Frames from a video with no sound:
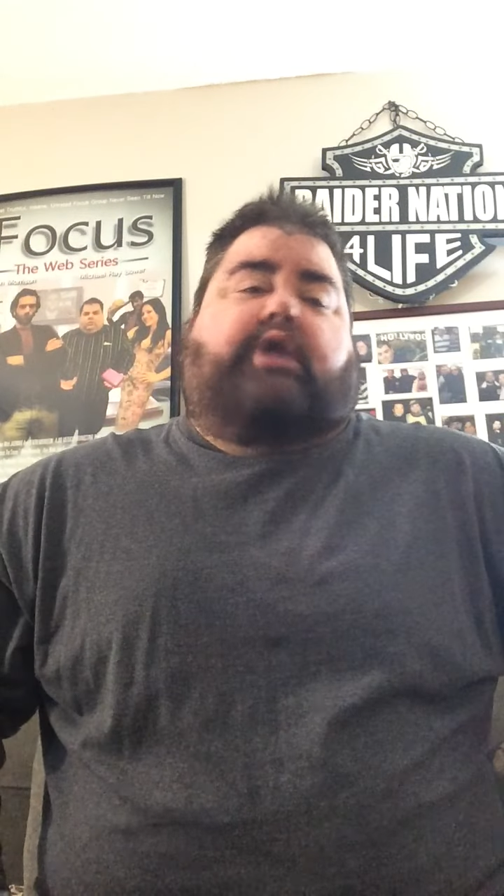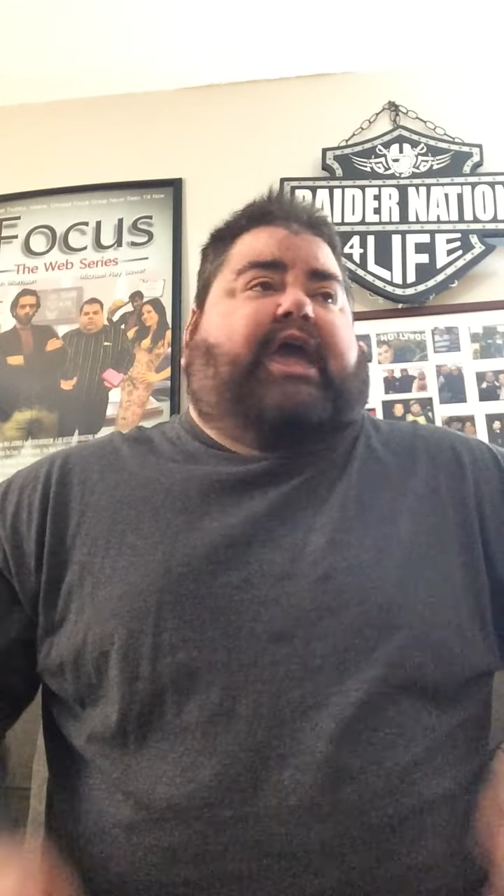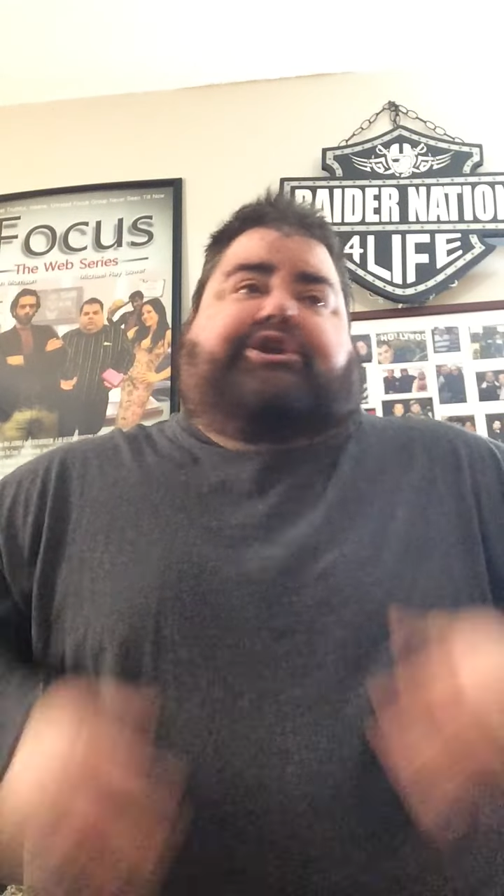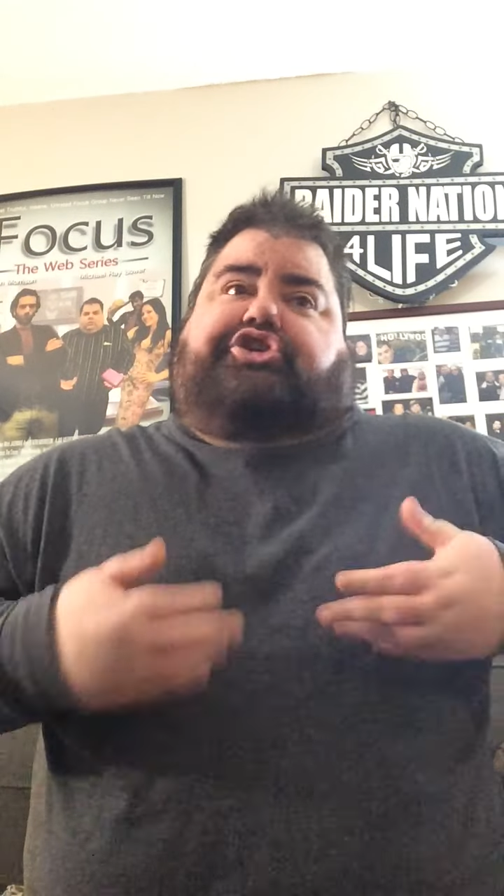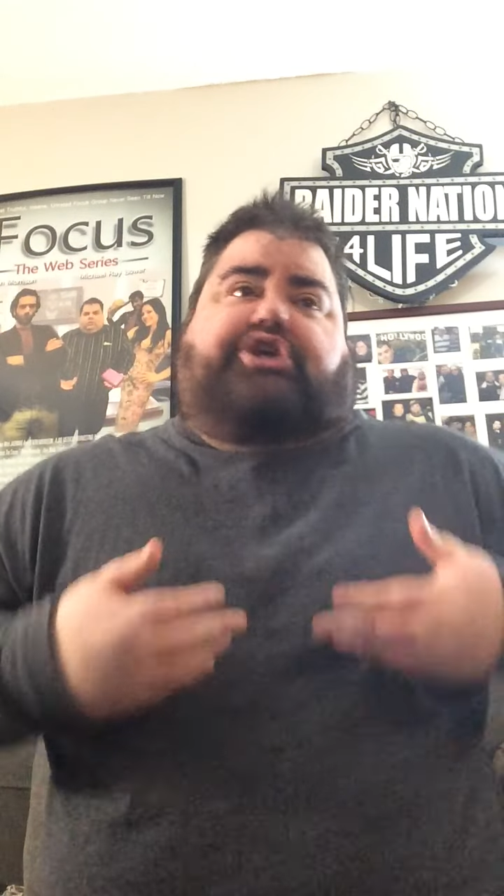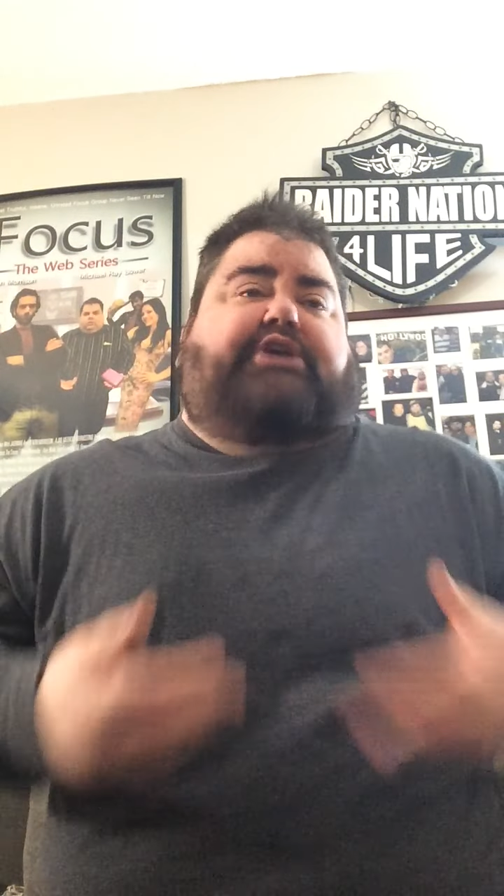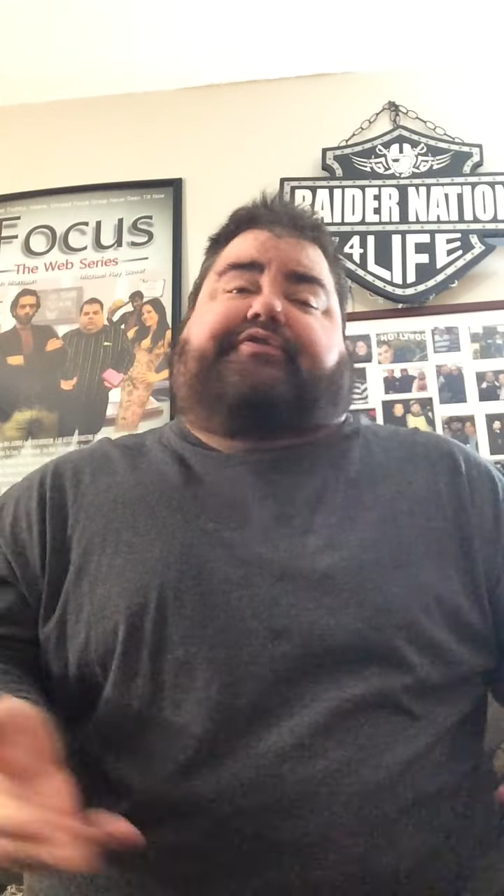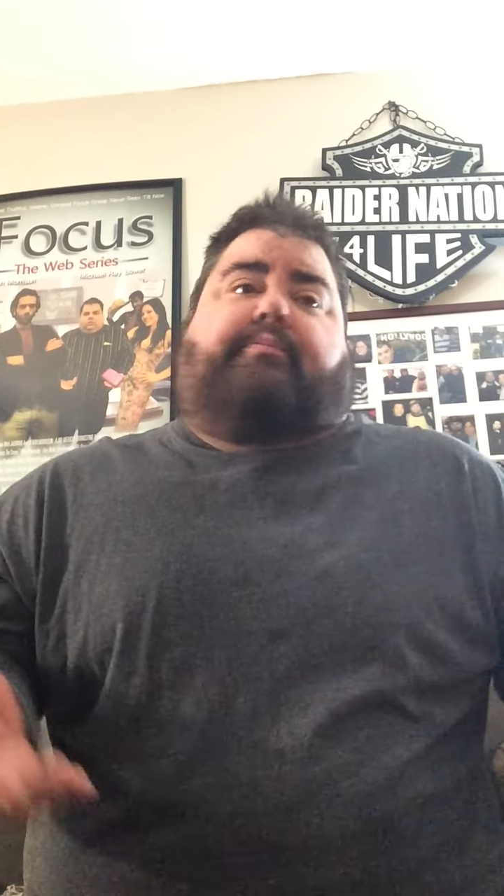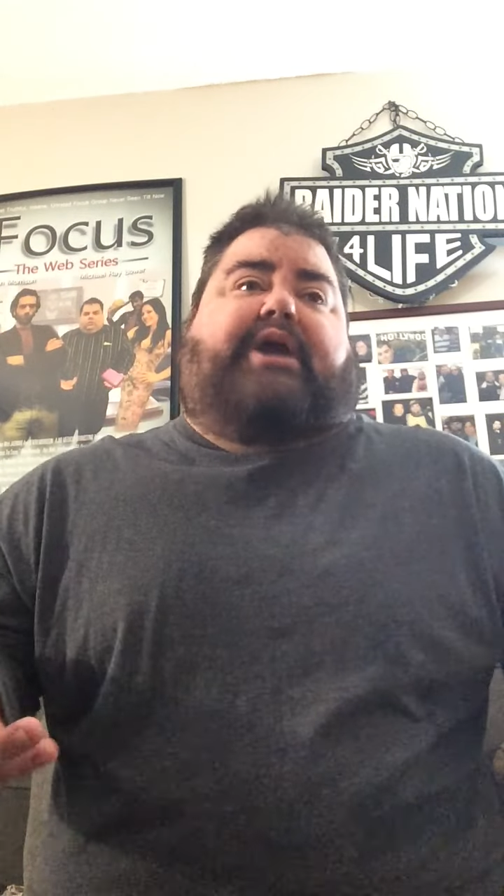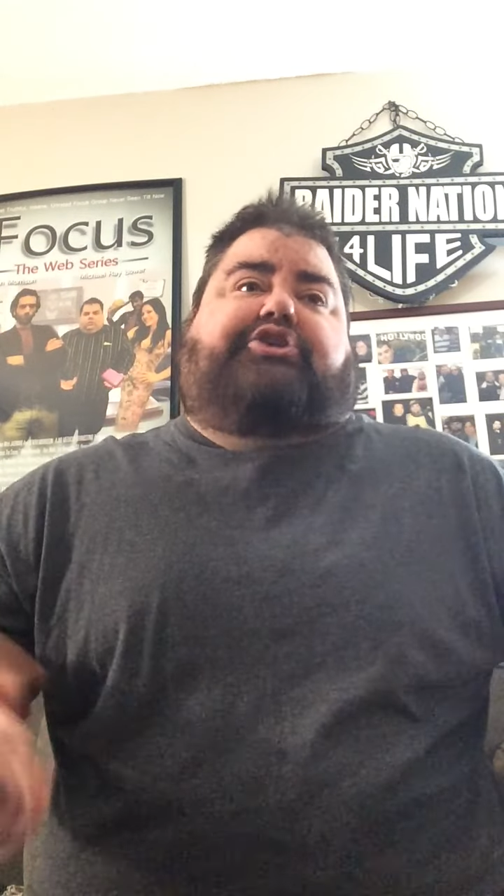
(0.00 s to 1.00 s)
and just
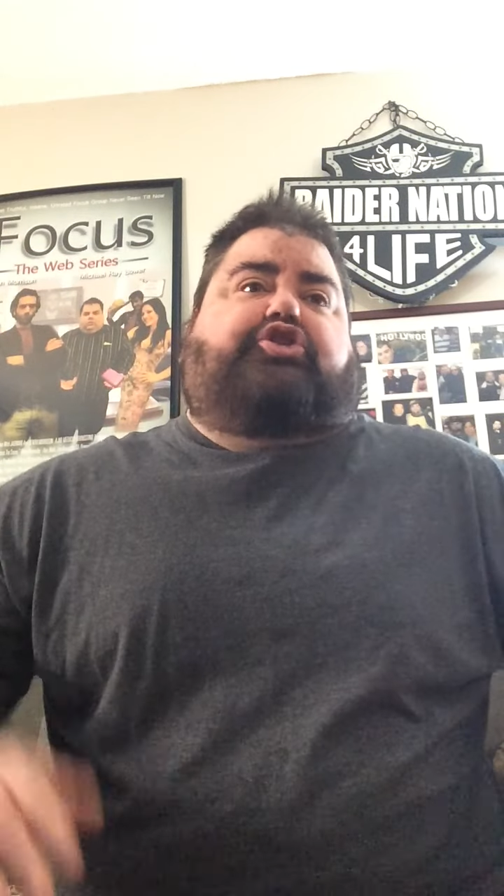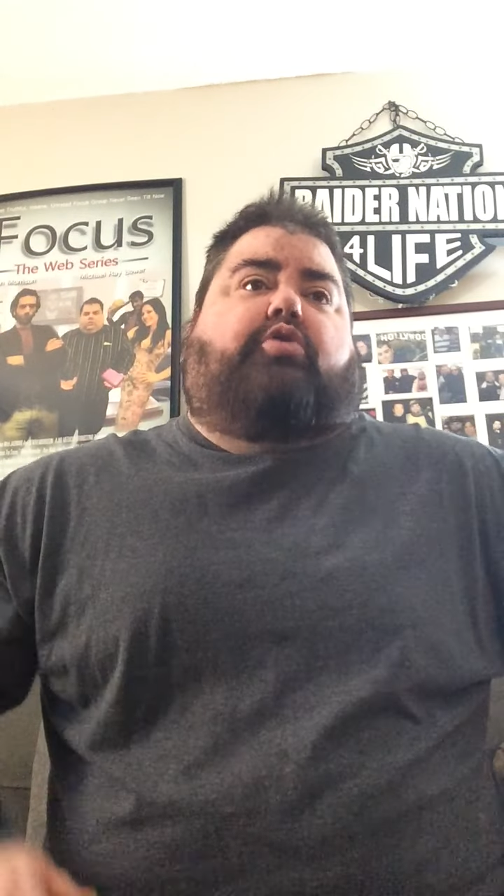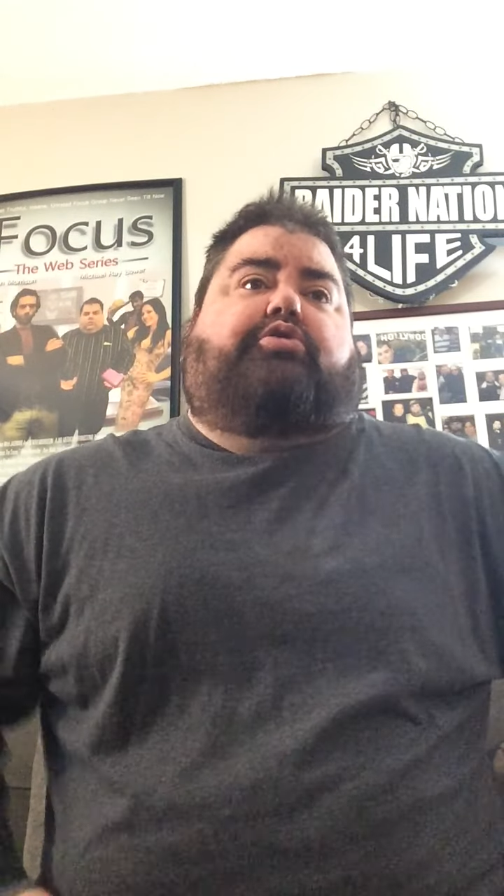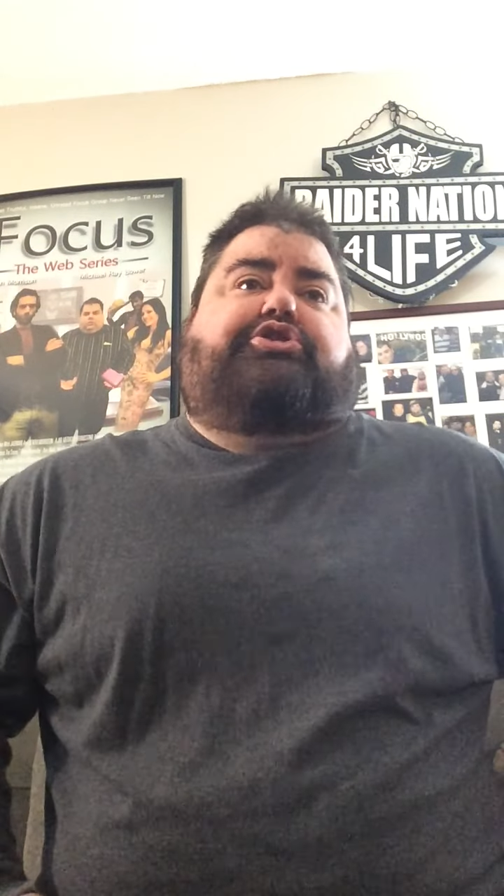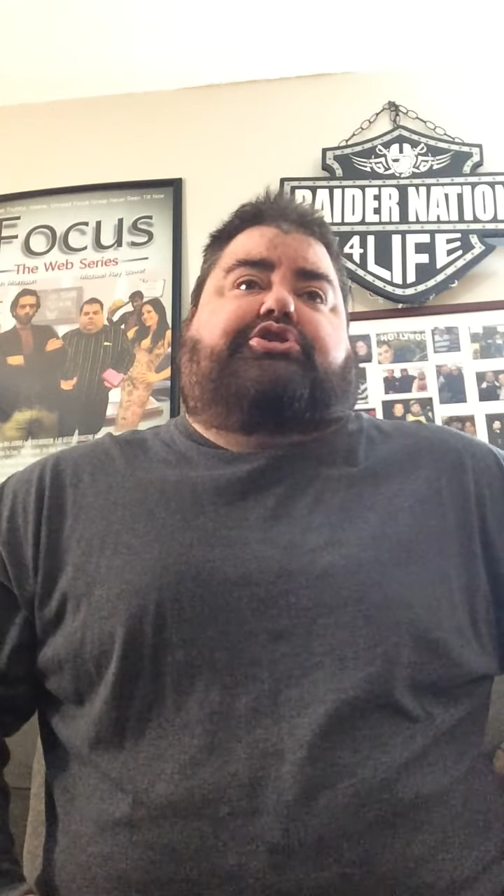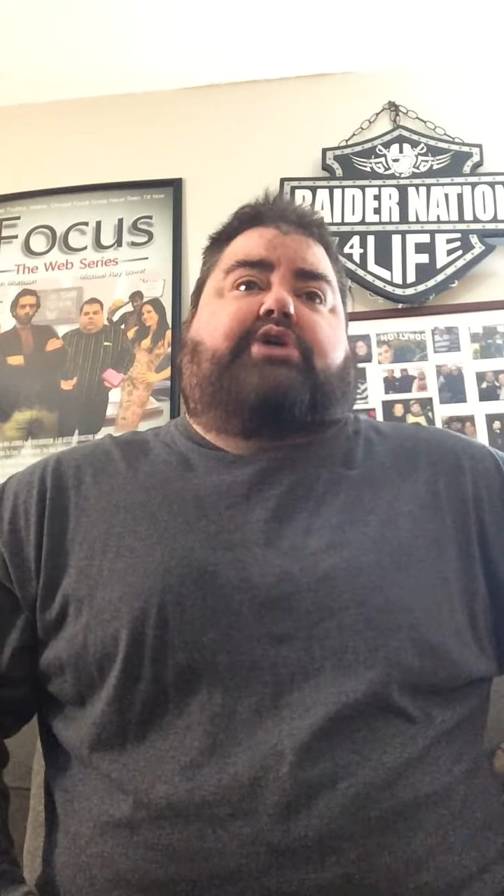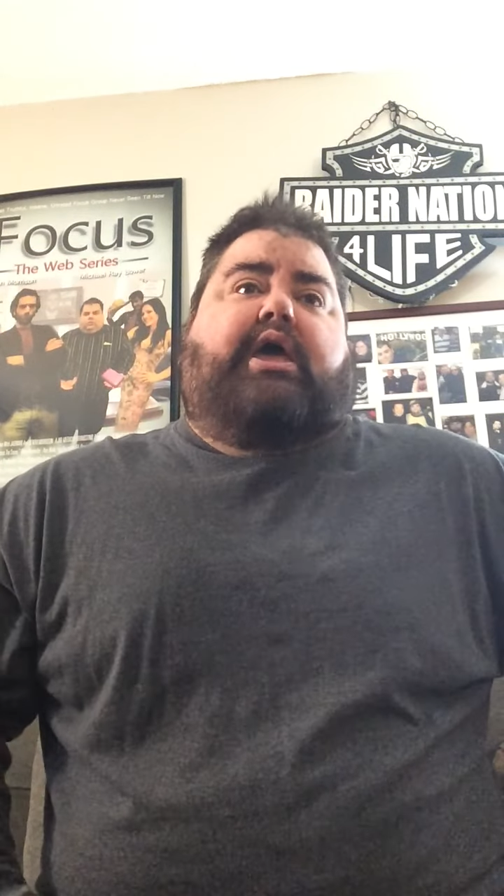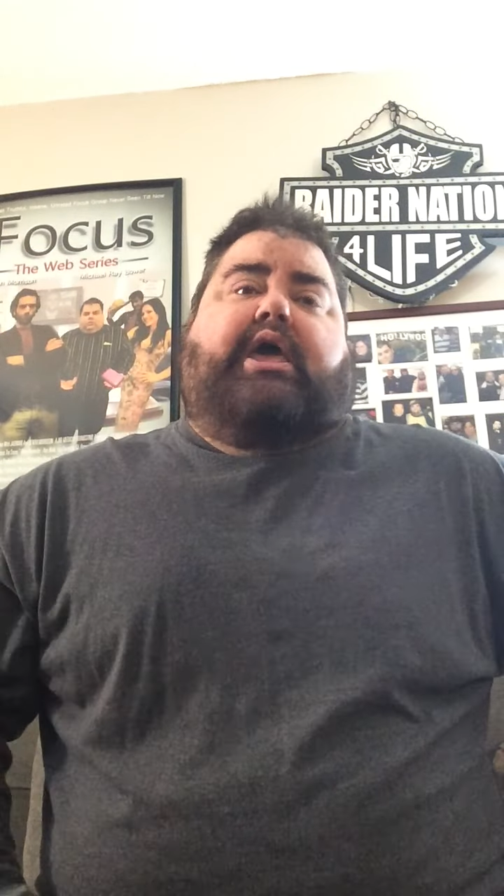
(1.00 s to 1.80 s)
for my jokes